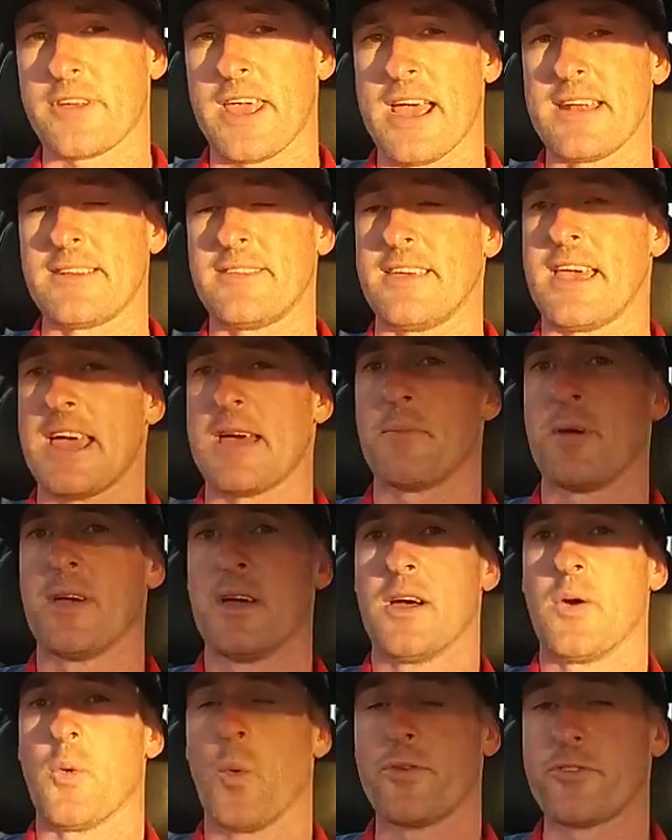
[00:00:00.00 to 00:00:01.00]
KTM
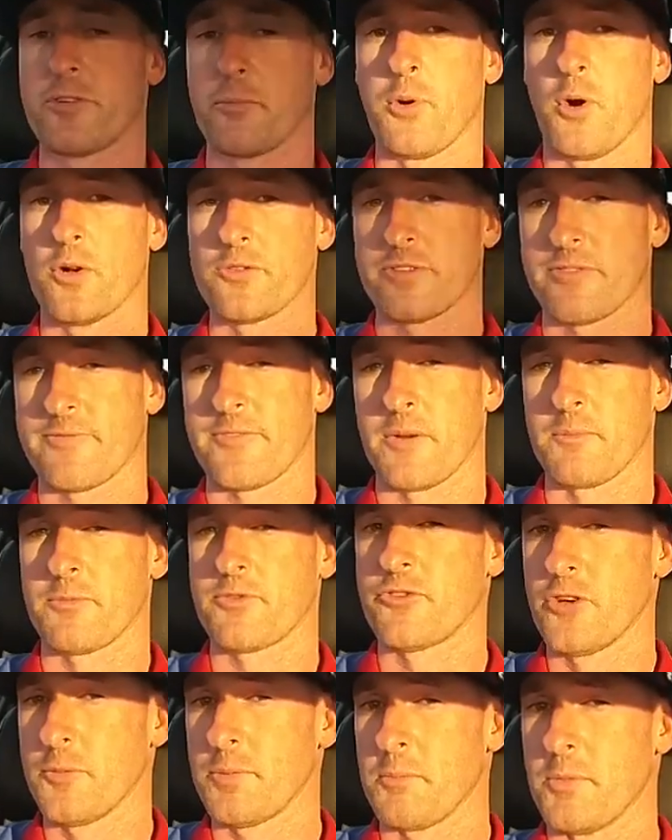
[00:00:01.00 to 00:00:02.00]
with supports from
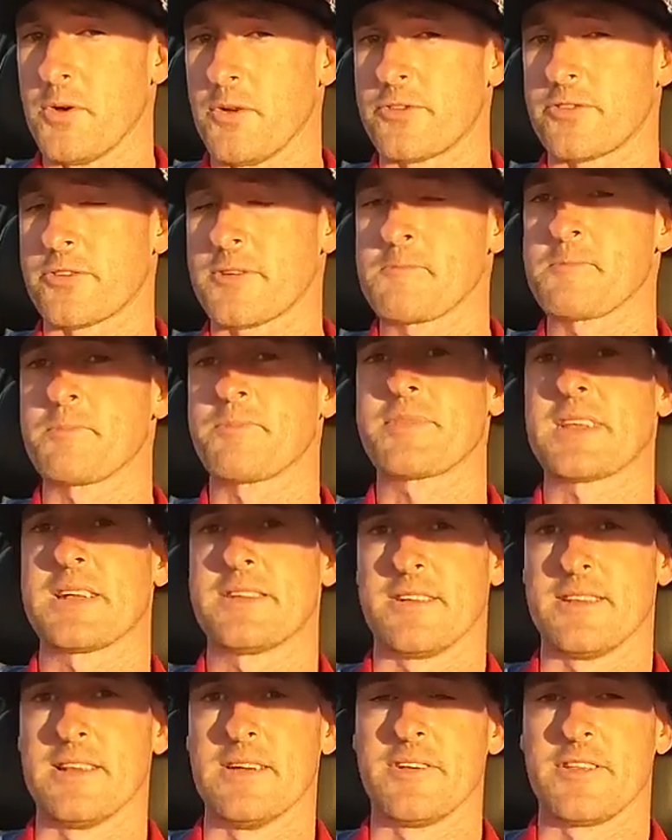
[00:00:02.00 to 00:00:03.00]
Super Moose
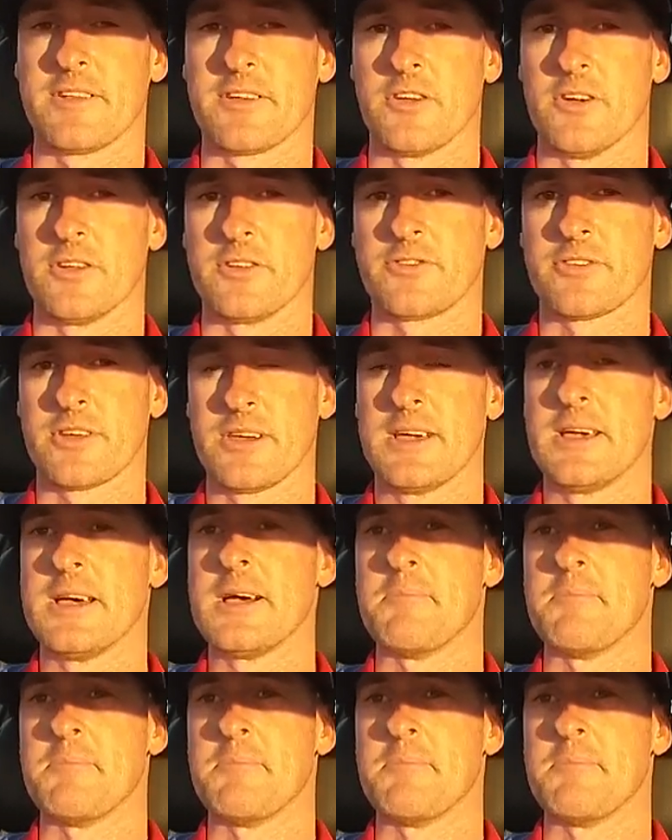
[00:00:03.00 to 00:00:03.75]
delivered the goods.